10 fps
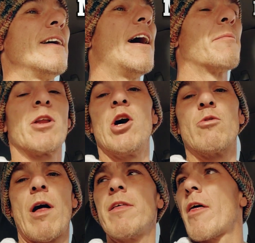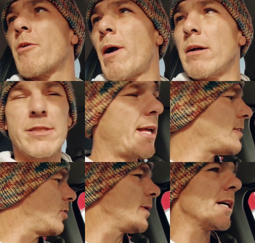I'm gonna go run the other route today
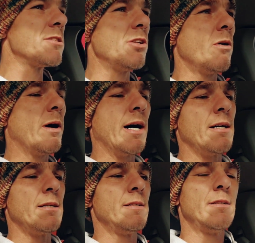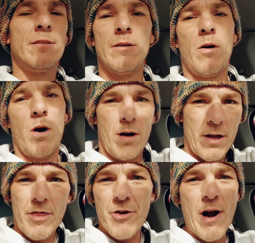too, because you know what?
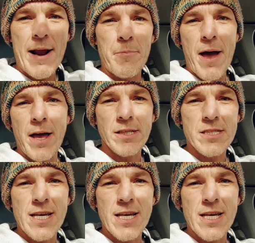They're out of bangs.